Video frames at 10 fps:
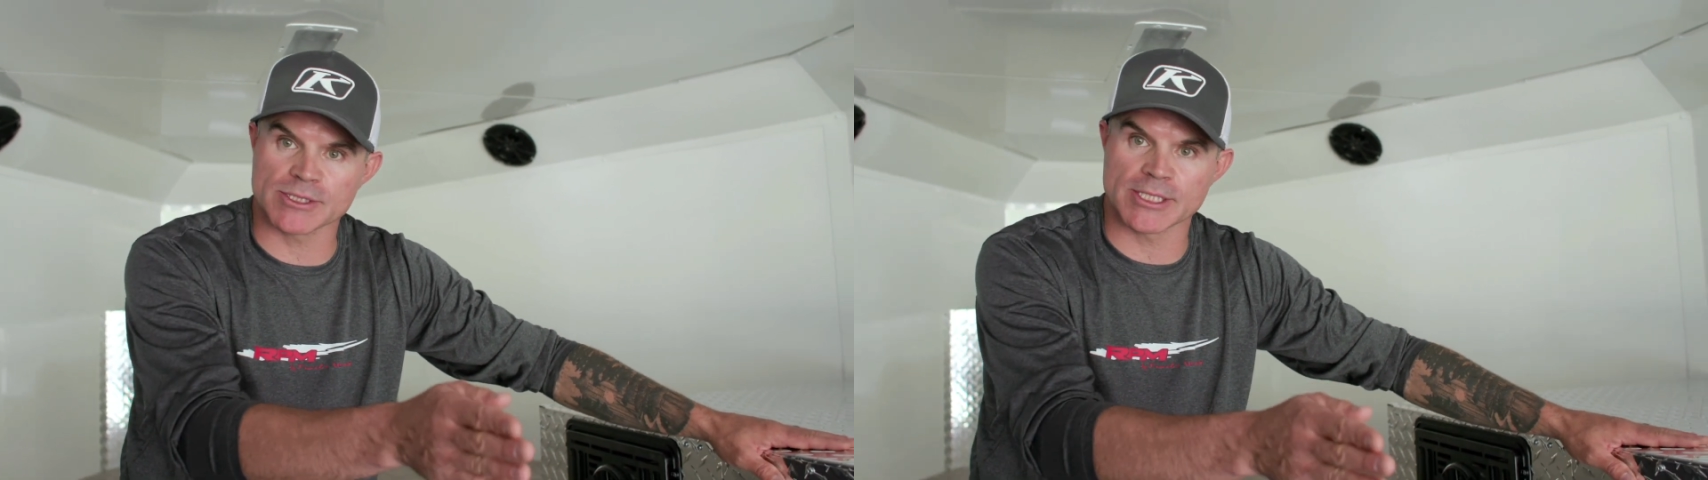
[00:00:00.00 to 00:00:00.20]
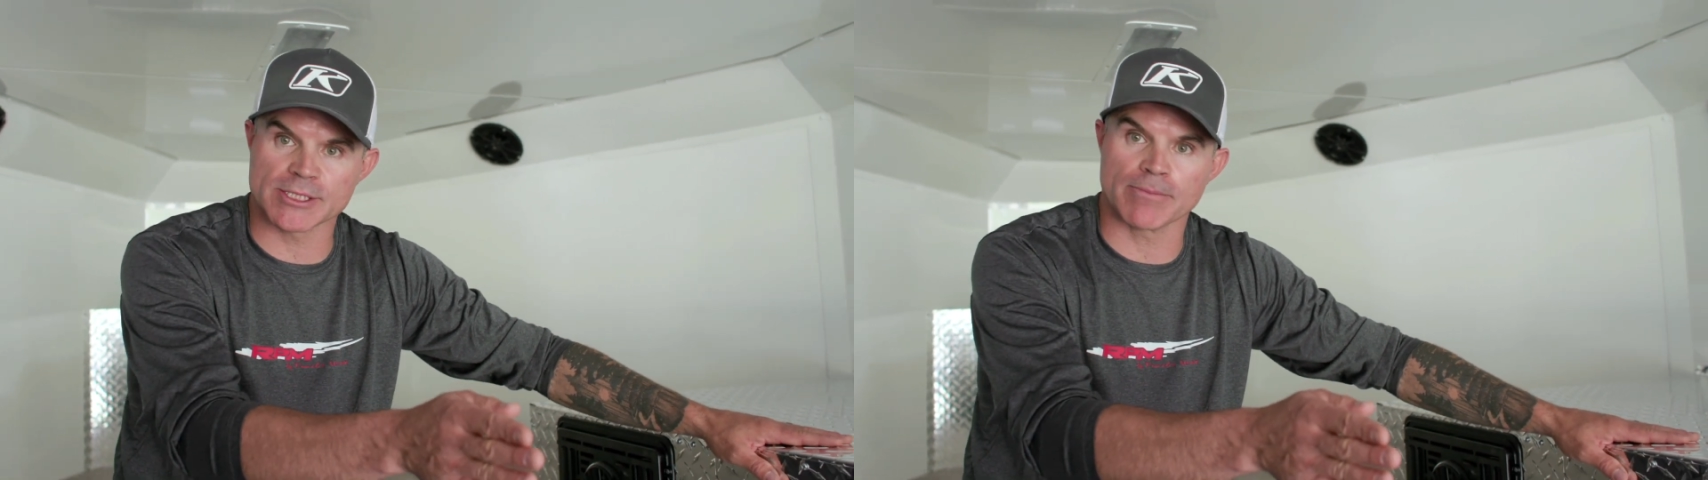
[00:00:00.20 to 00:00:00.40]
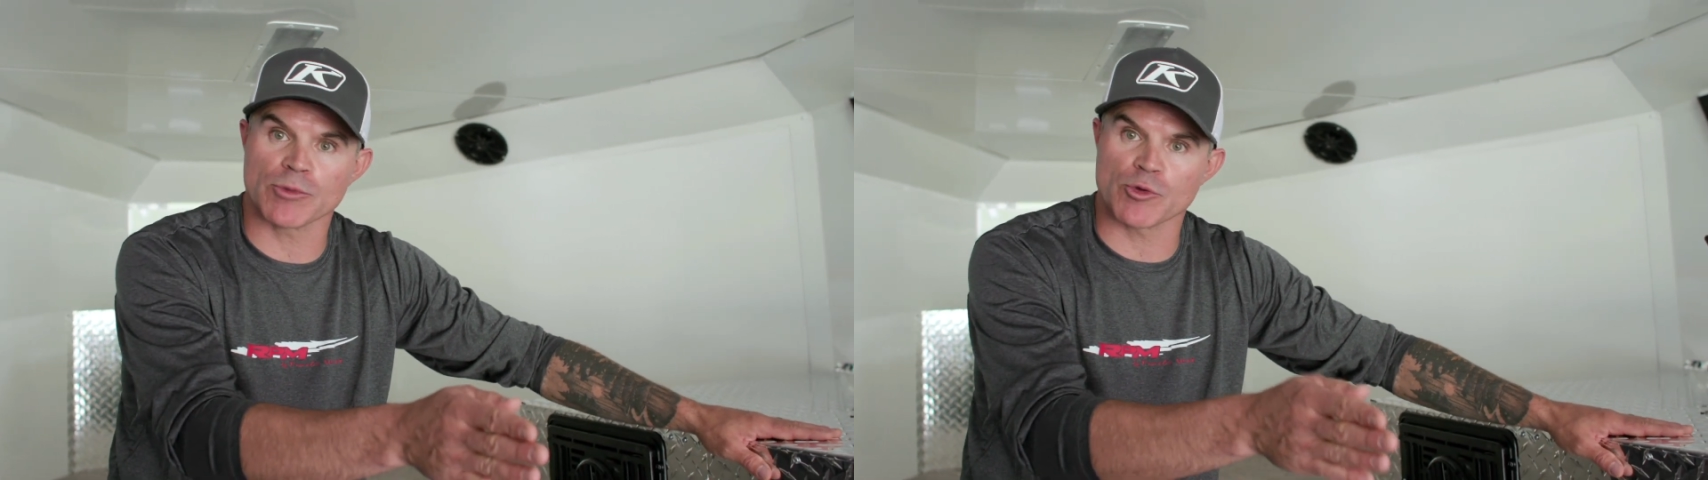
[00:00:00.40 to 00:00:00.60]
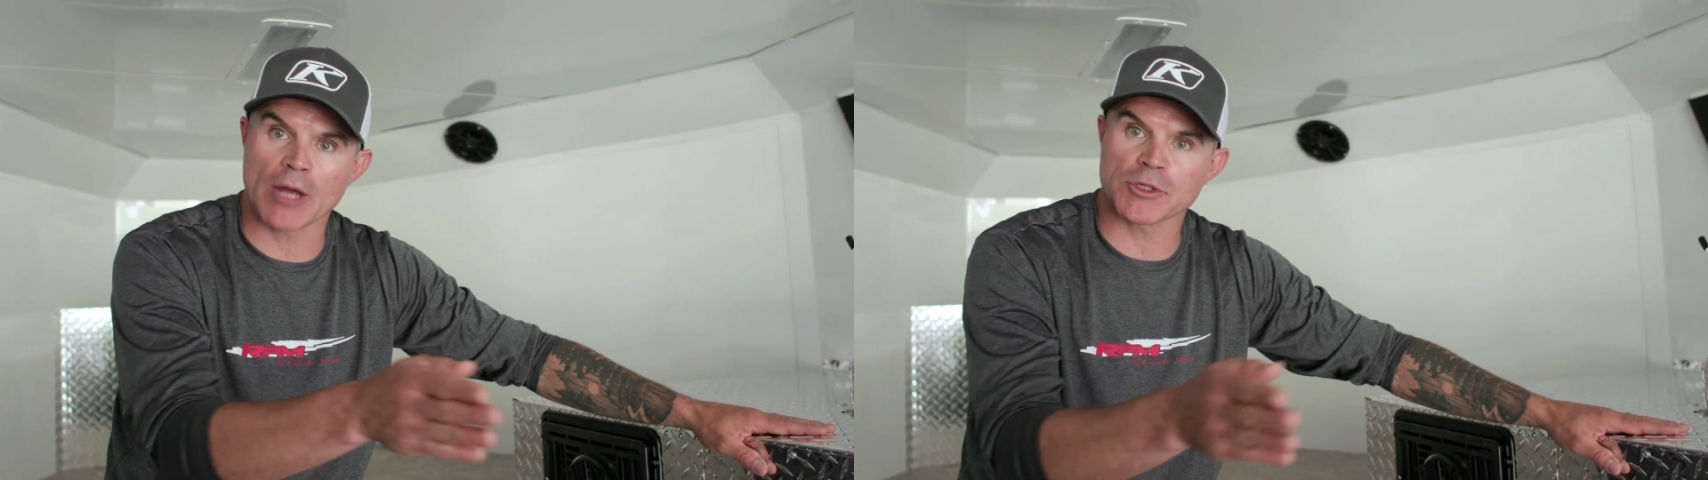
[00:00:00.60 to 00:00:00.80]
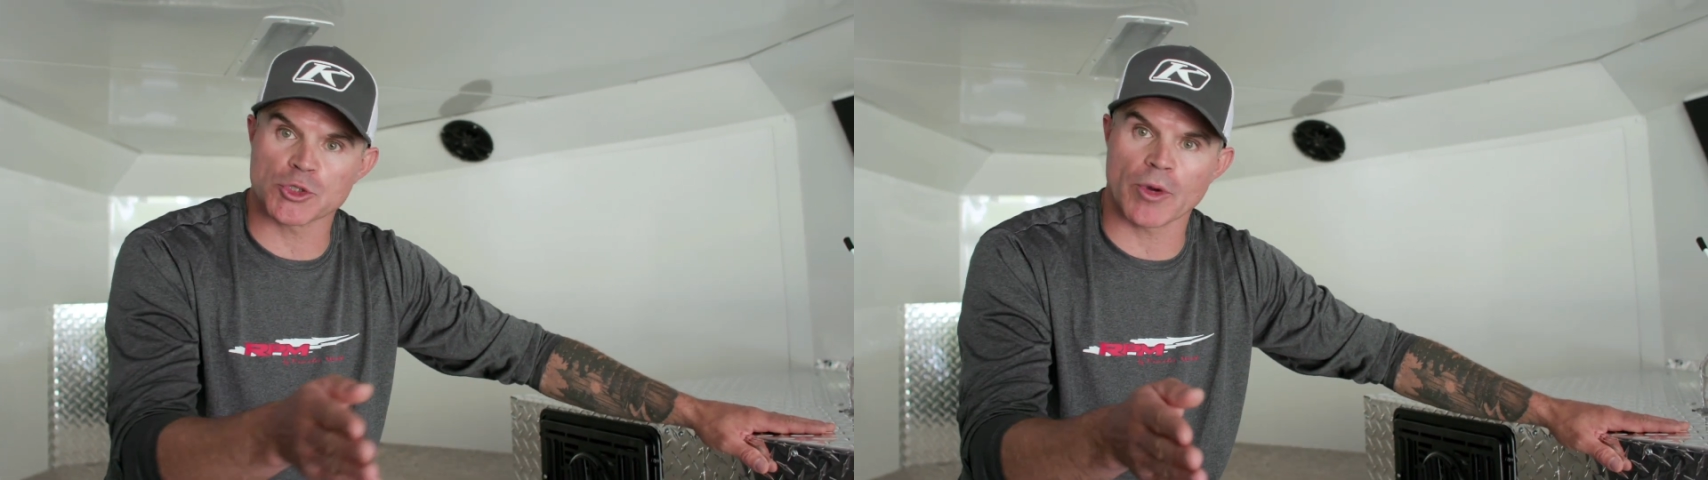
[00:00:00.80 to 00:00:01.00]
system
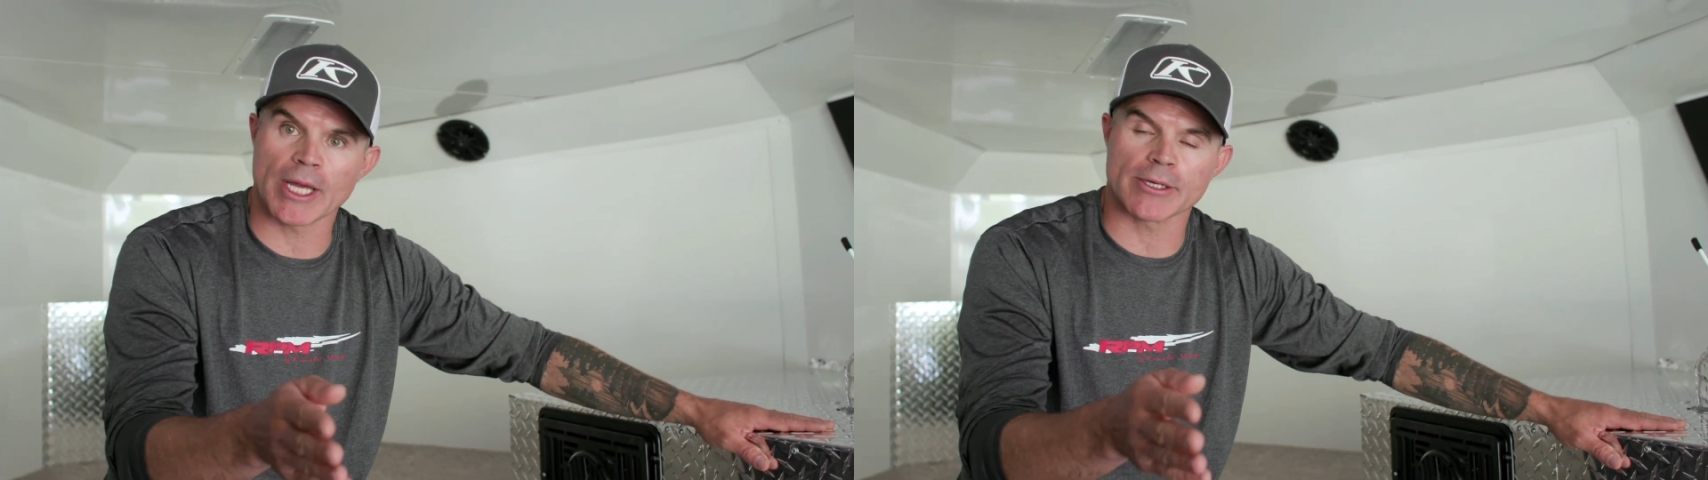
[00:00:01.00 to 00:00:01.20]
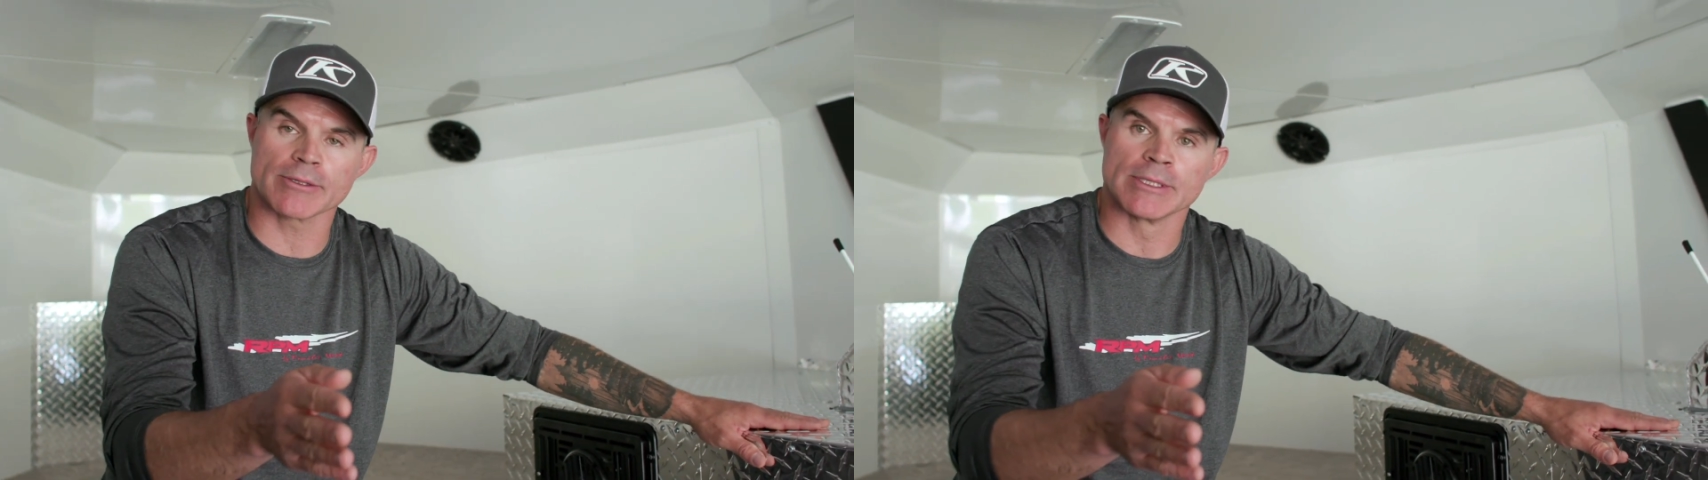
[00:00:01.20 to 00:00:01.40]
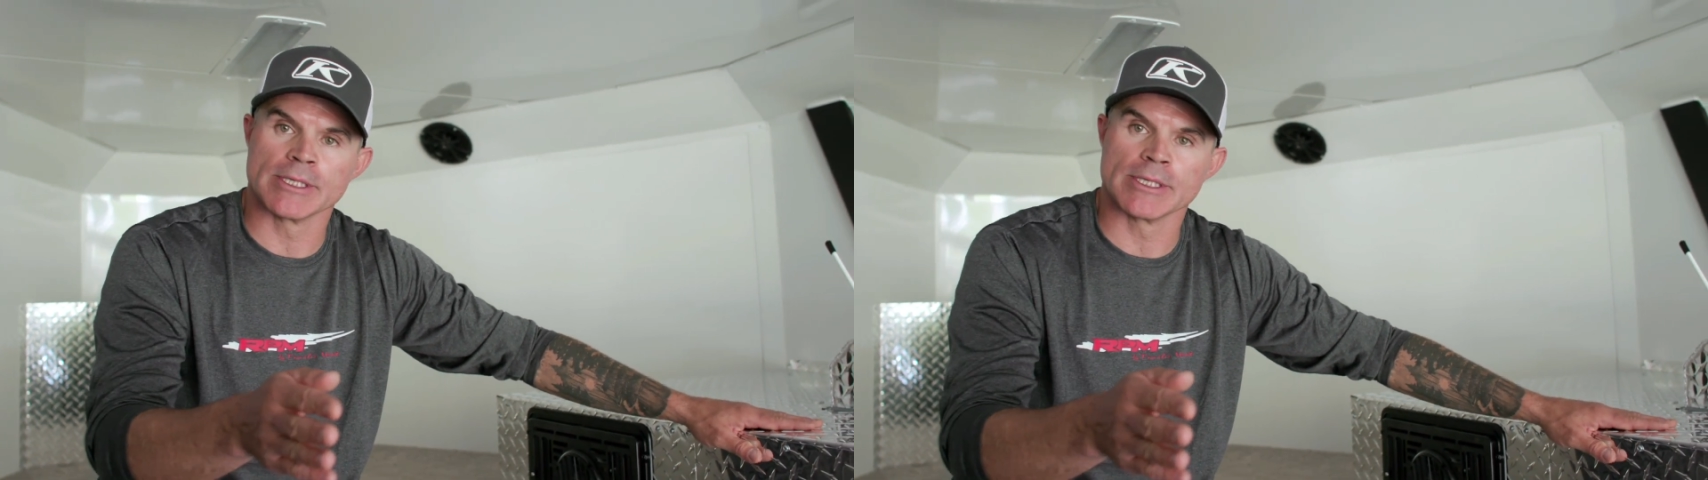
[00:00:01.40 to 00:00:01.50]
throughout the trailer.